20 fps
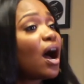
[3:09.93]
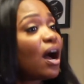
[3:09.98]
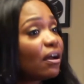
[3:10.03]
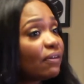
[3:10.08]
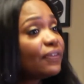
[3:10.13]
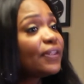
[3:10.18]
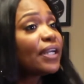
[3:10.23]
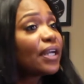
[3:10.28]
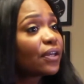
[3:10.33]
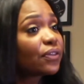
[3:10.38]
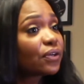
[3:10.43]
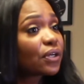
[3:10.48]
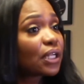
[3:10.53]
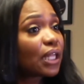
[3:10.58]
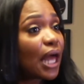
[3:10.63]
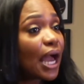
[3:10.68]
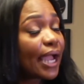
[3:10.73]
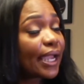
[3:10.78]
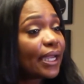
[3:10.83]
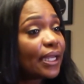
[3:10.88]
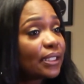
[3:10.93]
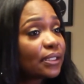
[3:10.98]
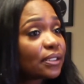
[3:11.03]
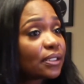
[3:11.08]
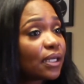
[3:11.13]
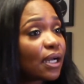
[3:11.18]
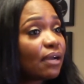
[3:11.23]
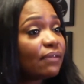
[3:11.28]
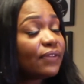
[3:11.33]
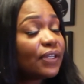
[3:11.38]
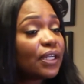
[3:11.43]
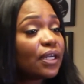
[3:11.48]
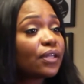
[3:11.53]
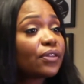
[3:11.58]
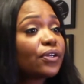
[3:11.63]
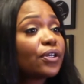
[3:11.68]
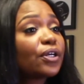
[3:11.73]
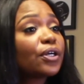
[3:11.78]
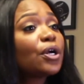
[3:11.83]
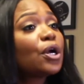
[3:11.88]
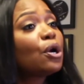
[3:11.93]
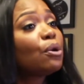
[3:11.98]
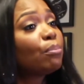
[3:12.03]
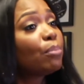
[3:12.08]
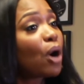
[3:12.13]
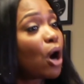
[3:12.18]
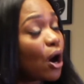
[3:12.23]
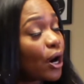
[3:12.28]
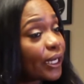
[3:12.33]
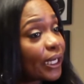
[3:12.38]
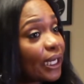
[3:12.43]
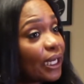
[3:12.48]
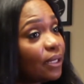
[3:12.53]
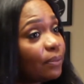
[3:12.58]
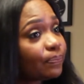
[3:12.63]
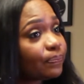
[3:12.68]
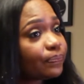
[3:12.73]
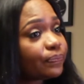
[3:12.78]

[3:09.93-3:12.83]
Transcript: of the other client, of the other party.